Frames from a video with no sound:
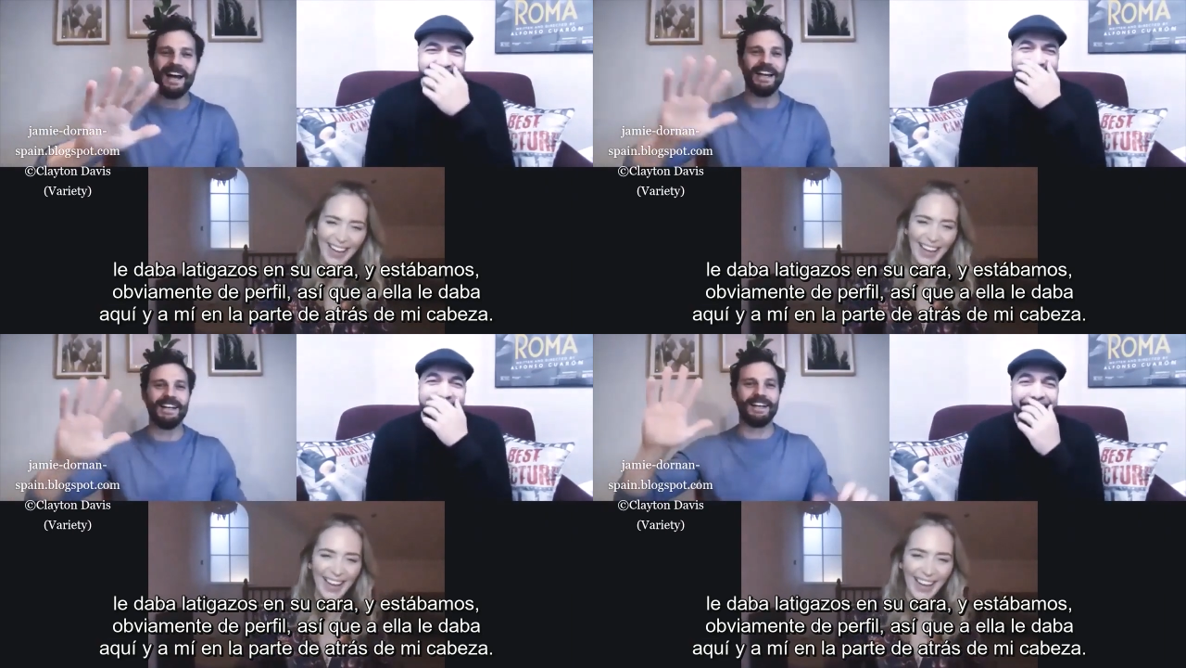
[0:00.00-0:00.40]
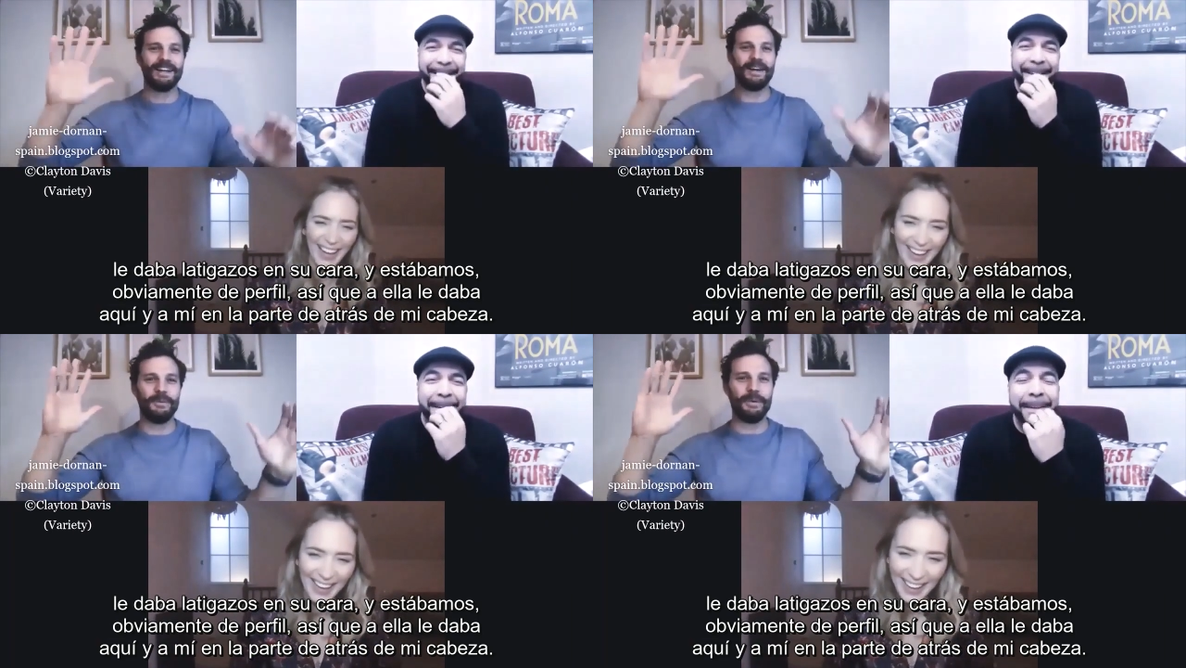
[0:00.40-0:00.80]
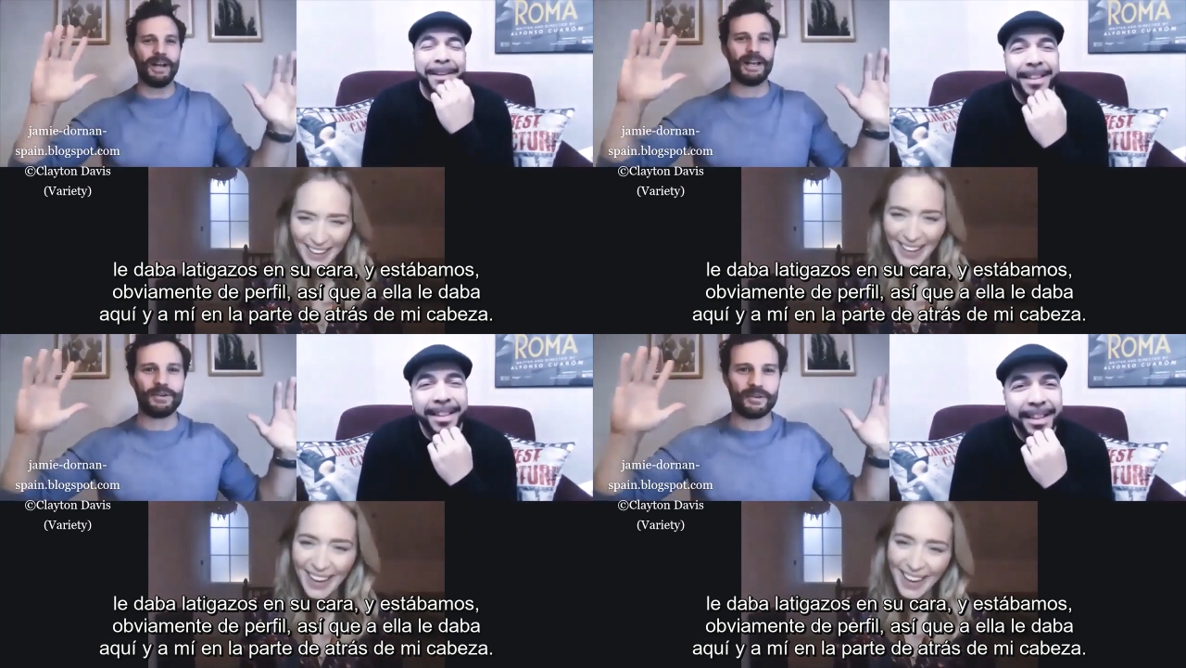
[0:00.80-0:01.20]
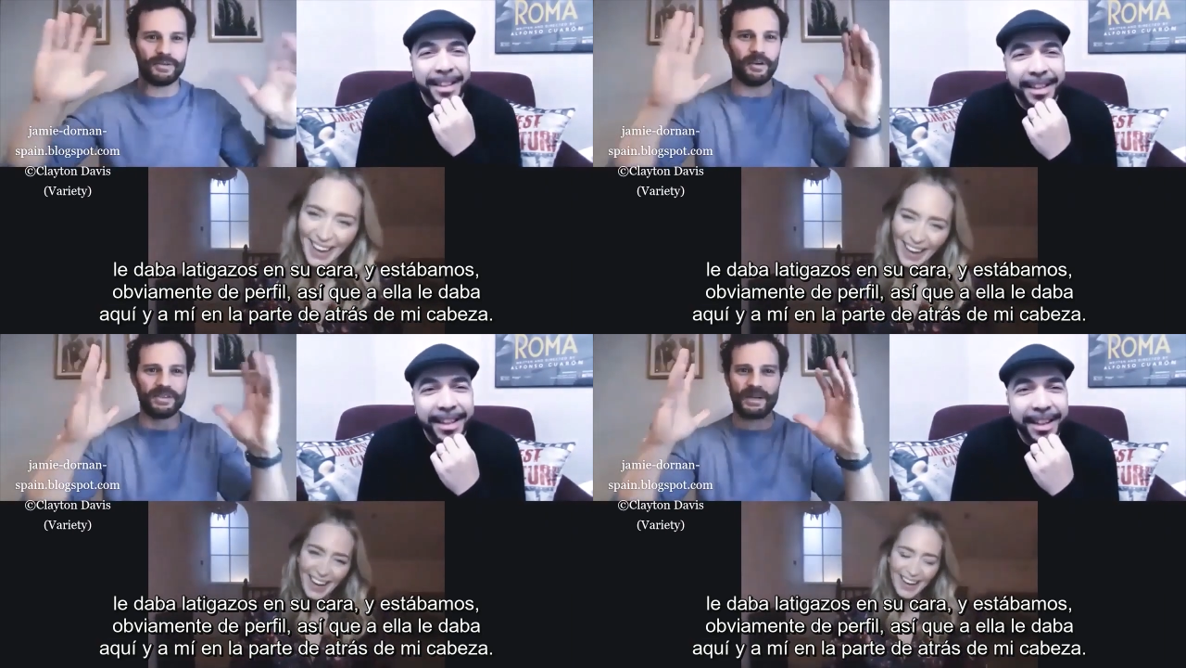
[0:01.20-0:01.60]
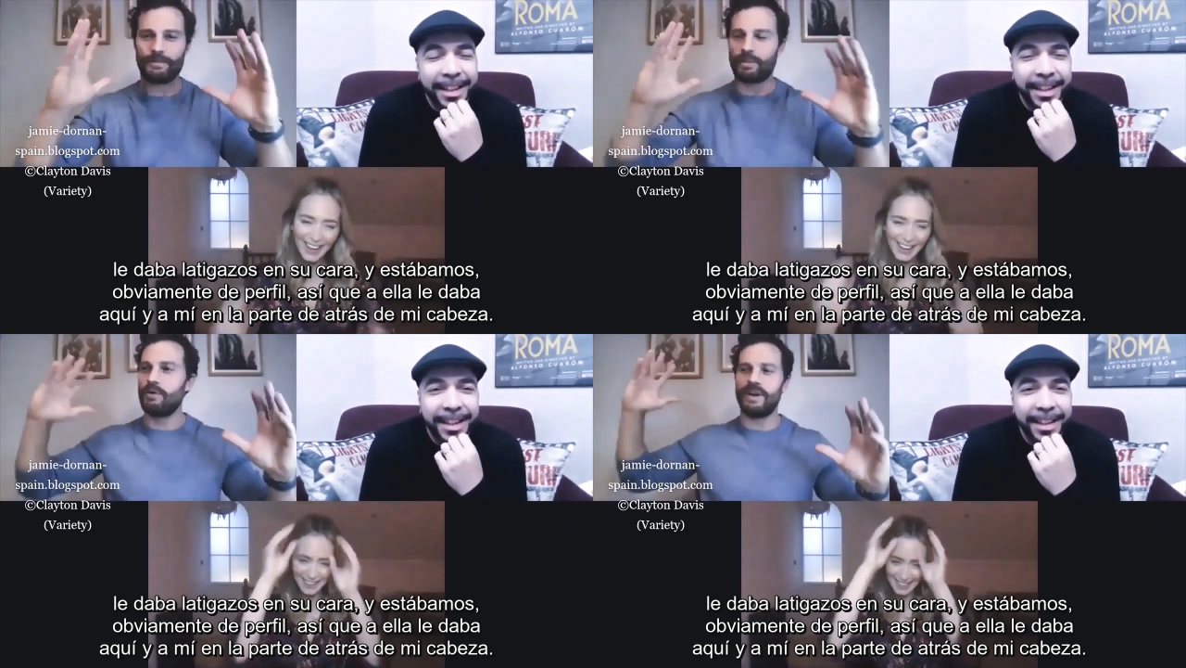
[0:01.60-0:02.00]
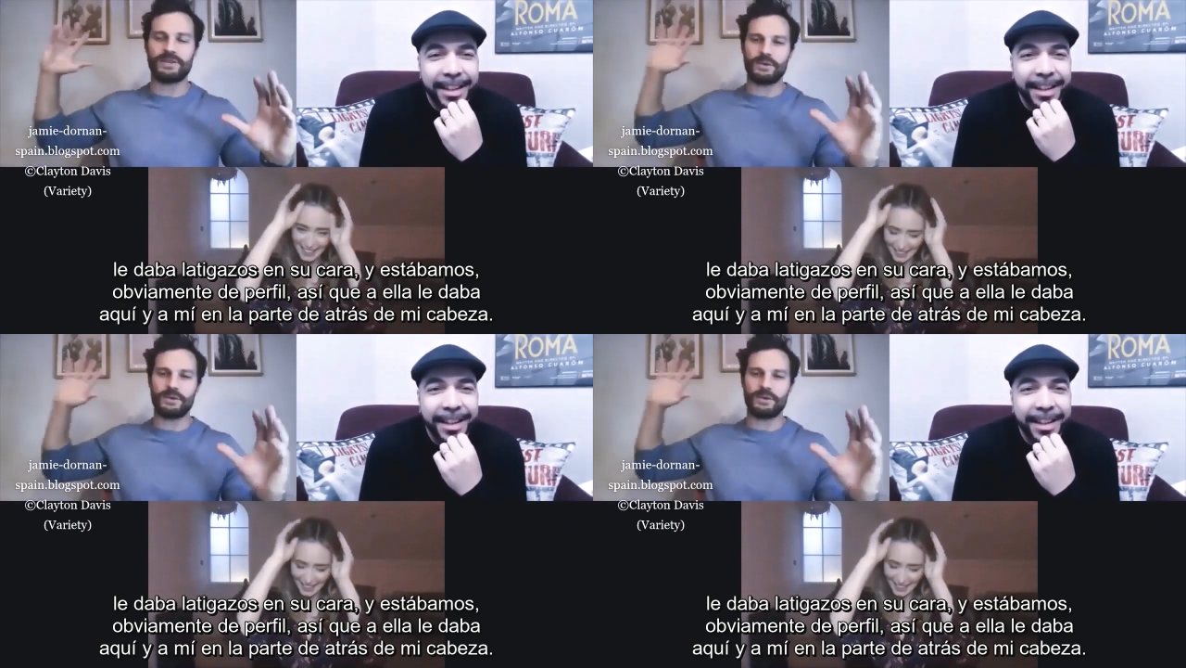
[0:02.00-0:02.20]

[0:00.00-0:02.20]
Speaker 1: And and we were like sort of obviously in profile,